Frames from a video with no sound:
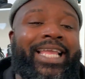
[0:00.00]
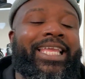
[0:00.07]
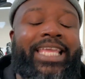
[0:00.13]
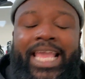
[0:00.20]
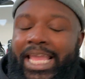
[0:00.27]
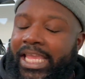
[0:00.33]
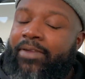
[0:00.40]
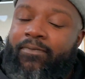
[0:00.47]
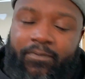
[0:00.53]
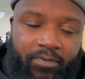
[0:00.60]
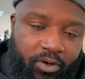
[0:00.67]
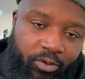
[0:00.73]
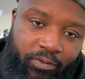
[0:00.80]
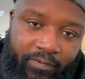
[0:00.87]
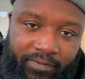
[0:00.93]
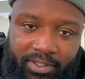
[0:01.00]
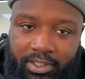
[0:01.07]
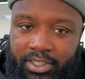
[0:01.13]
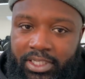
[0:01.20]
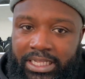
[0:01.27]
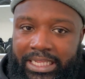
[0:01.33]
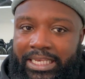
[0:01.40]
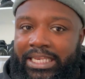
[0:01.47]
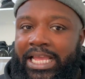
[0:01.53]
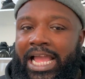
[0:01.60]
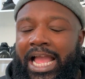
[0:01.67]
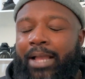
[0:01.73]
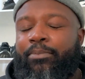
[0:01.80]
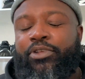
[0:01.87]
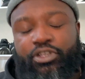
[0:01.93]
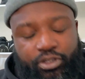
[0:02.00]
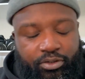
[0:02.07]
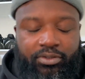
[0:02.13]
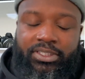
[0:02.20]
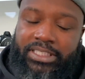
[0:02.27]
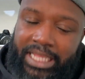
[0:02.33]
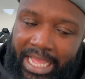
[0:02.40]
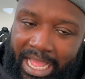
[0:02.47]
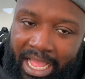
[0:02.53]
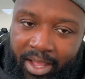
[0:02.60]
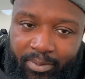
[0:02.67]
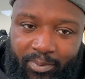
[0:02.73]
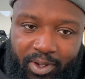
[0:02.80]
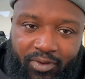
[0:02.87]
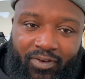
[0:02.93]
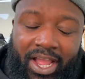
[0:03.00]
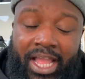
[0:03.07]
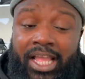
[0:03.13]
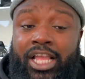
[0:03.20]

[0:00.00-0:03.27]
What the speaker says: Get involved in the app, use the app, right?